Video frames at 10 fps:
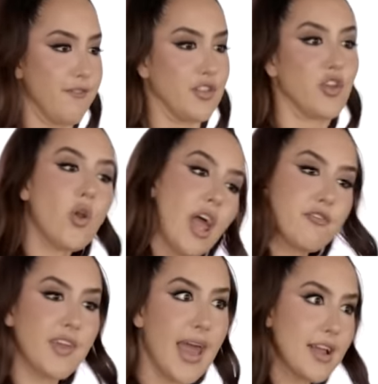If I don't
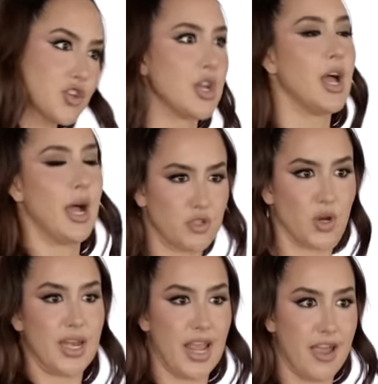have cash, I'm
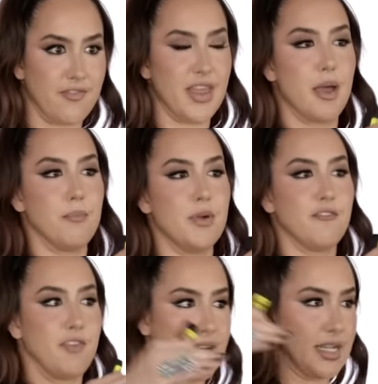trying to have them
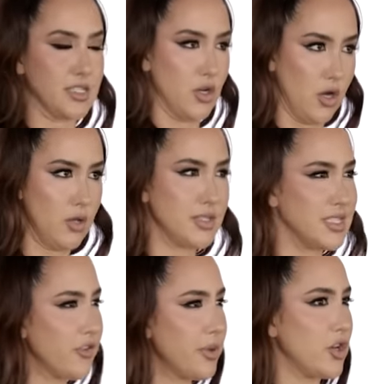finance it all.
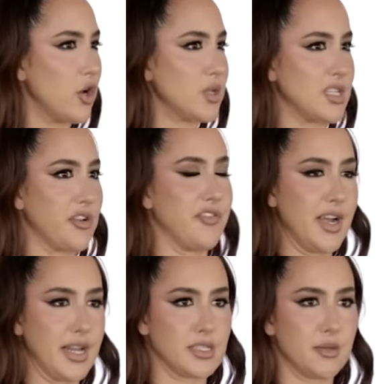Does everybody know what seller
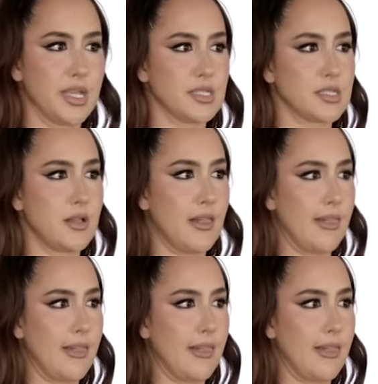financing means?